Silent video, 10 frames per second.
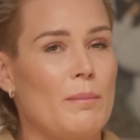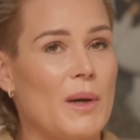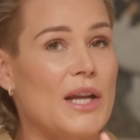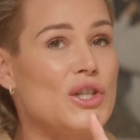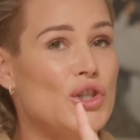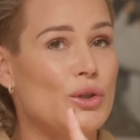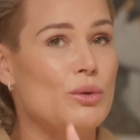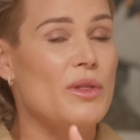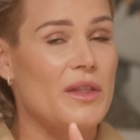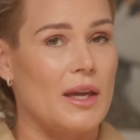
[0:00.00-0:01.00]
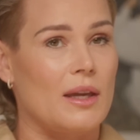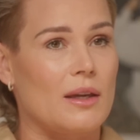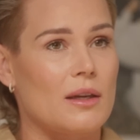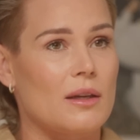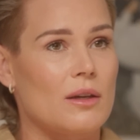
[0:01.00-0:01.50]
But I do
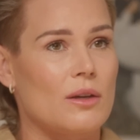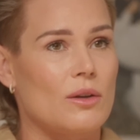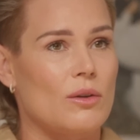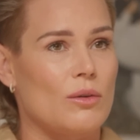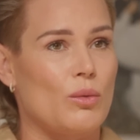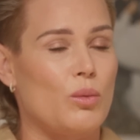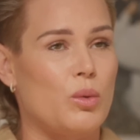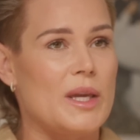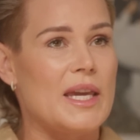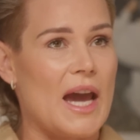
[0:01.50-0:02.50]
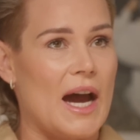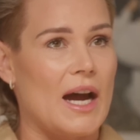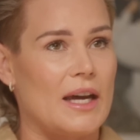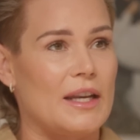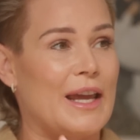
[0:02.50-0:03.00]
think we
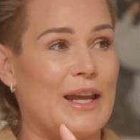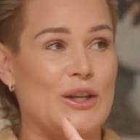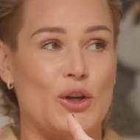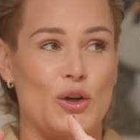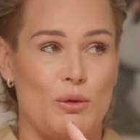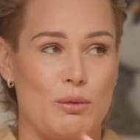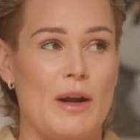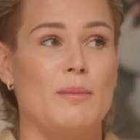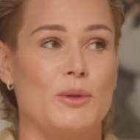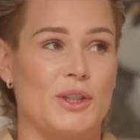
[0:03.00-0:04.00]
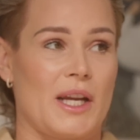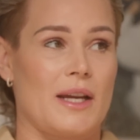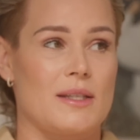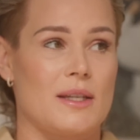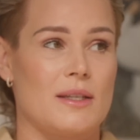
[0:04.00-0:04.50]
had incredible
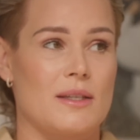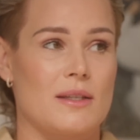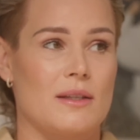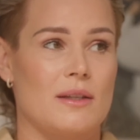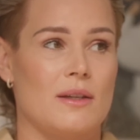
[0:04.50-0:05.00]
chances